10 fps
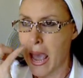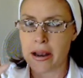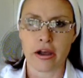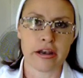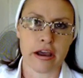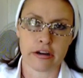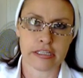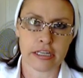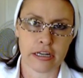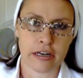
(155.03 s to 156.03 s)
And I know I
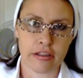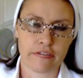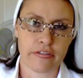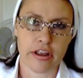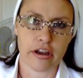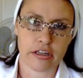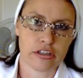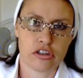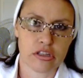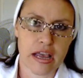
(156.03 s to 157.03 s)
said in another video I
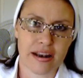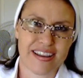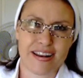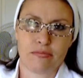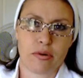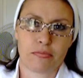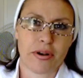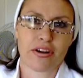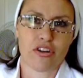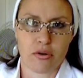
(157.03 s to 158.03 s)
don't use garlic anymore,
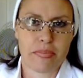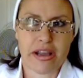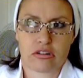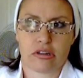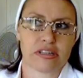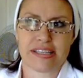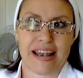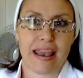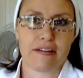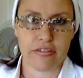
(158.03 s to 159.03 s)
but I've gone back to it because I
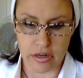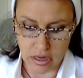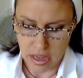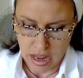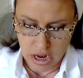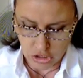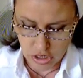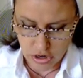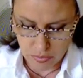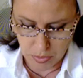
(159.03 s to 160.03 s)
love it.
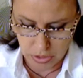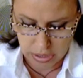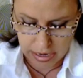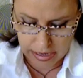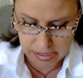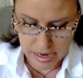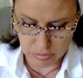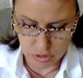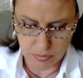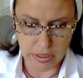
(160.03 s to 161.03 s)
So you put a
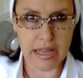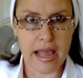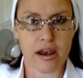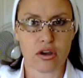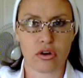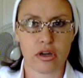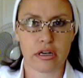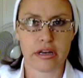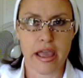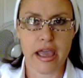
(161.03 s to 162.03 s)
tablespoon of garlic
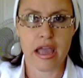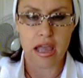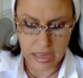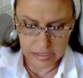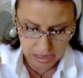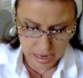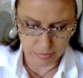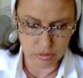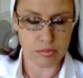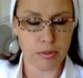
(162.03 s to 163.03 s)
oil in here, a
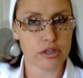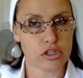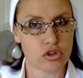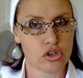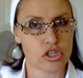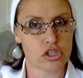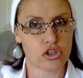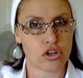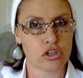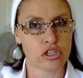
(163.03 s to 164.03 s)
tablespoon of soy
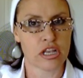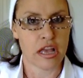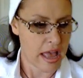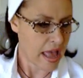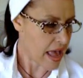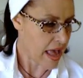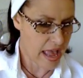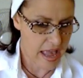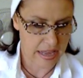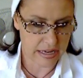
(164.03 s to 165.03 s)
sauce,
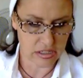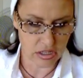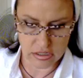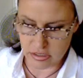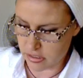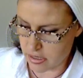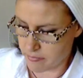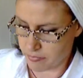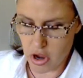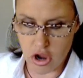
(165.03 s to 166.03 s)
and
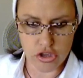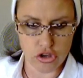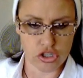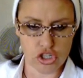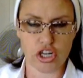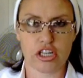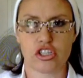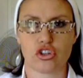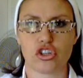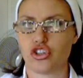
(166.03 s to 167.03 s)
I use chili
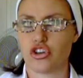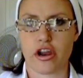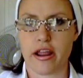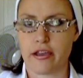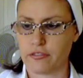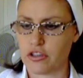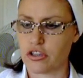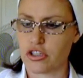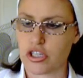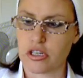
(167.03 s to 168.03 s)
sauce. You don't have to
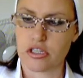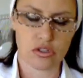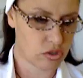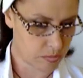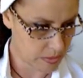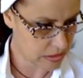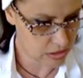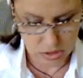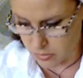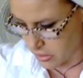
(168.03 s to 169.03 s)
use chili sauce, but
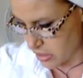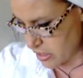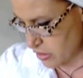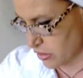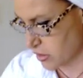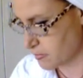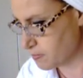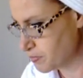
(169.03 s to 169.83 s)
this is what I use.